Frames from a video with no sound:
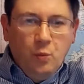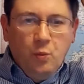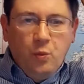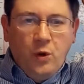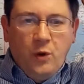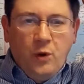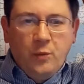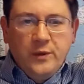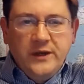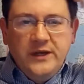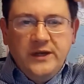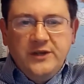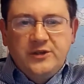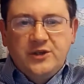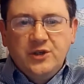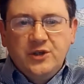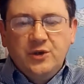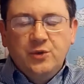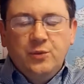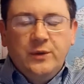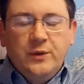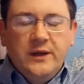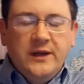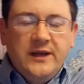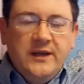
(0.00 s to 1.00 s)
What we
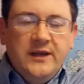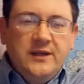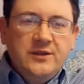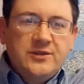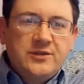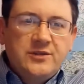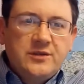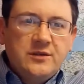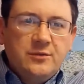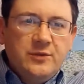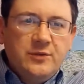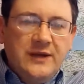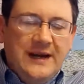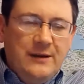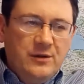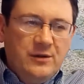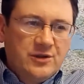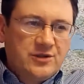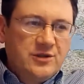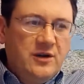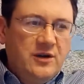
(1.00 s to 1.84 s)
do is, with our